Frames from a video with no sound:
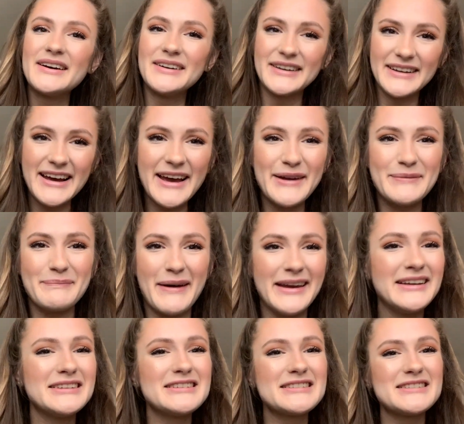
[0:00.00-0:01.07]
G'day
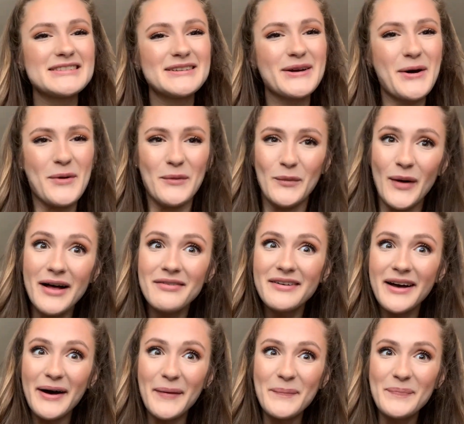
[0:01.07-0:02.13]
mates!
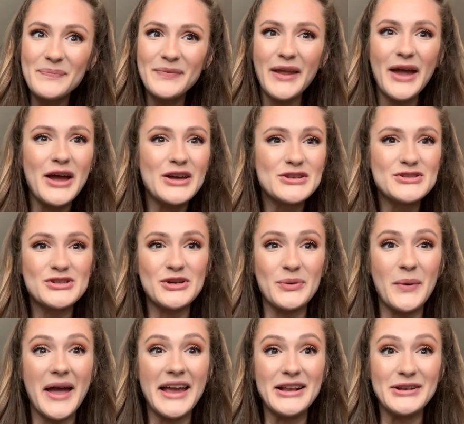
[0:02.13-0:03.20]
Welcome
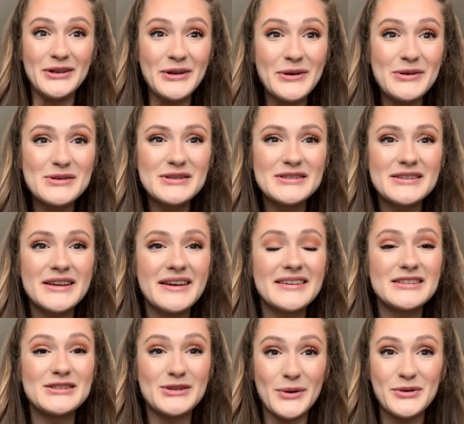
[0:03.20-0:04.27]
to a new
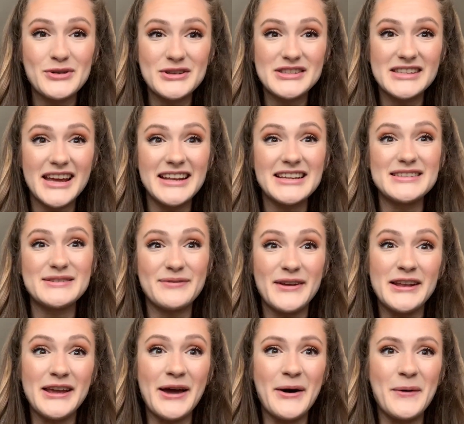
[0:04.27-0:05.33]
social studies
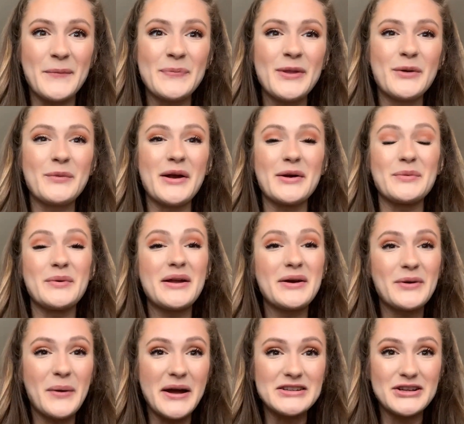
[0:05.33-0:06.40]
video where we are
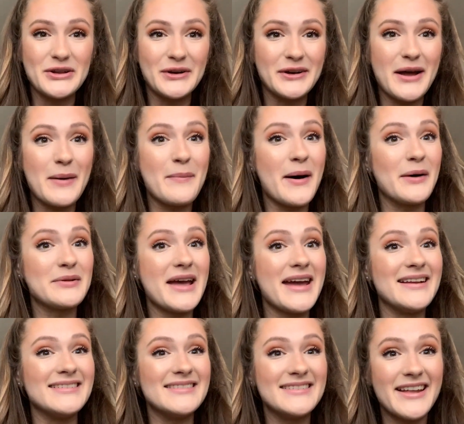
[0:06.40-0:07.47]
going to learn about
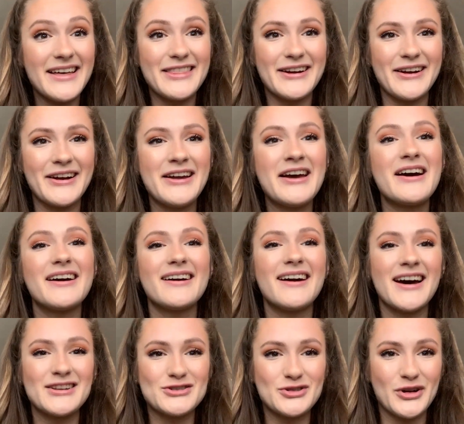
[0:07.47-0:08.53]
another
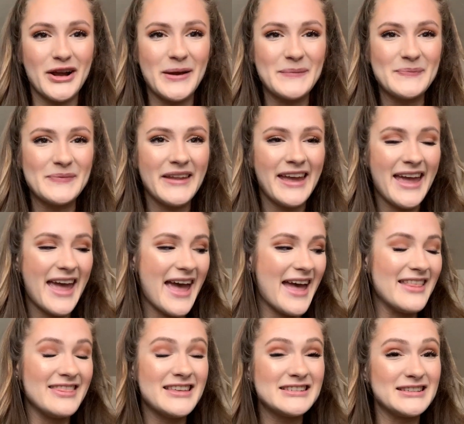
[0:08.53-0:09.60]
country.
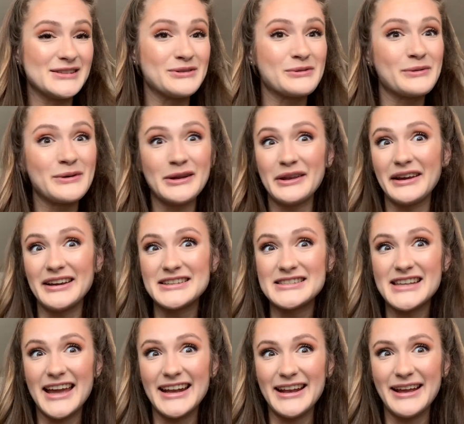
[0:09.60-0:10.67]
And this is really
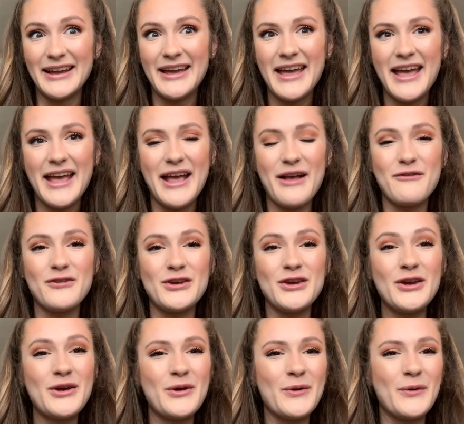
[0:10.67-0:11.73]
exciting. If
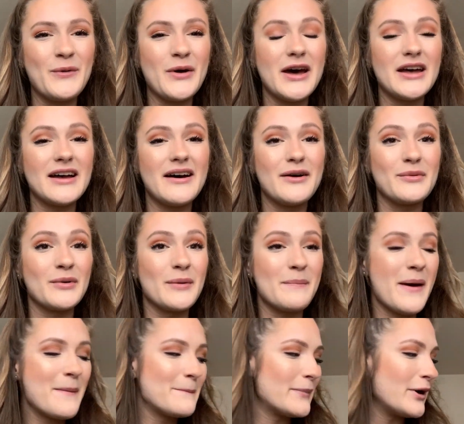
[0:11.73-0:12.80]
you
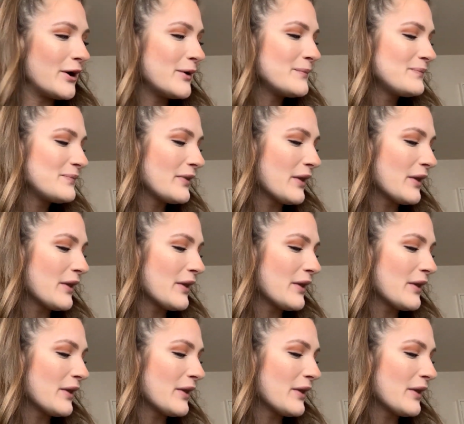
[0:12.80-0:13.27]
remember,